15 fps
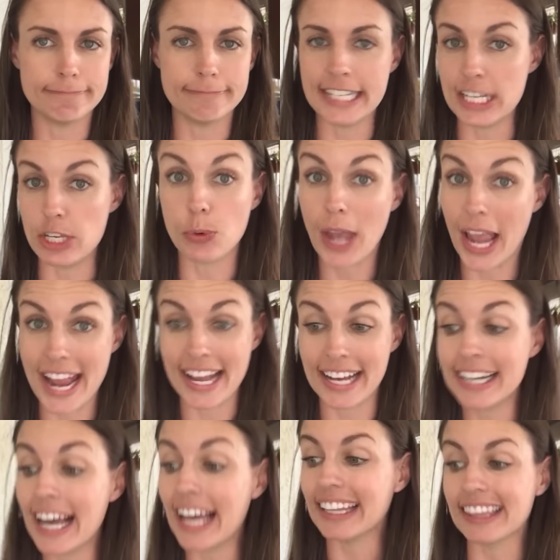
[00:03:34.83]
you
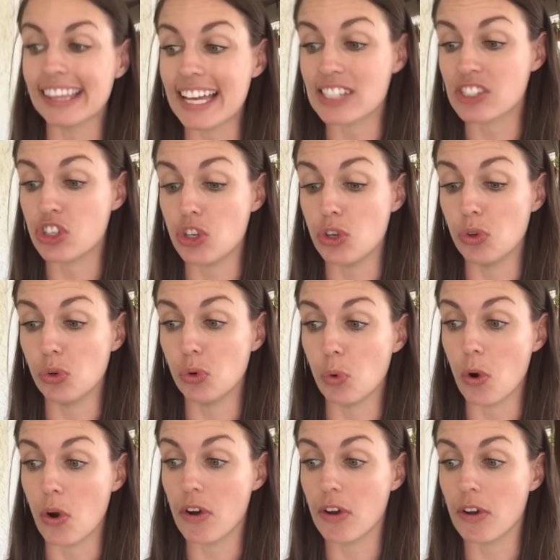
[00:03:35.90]
can't unless you